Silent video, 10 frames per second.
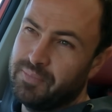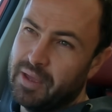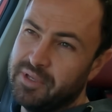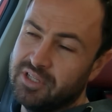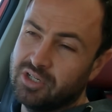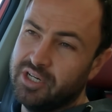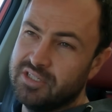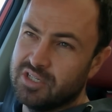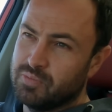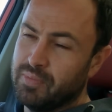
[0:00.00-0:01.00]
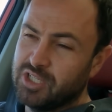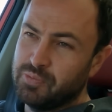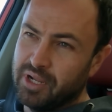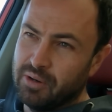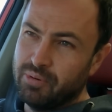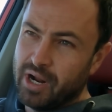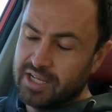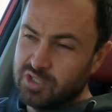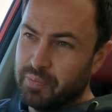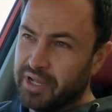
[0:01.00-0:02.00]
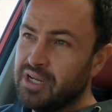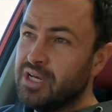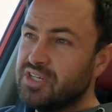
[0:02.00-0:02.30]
I mean, the Creta is much better priced, but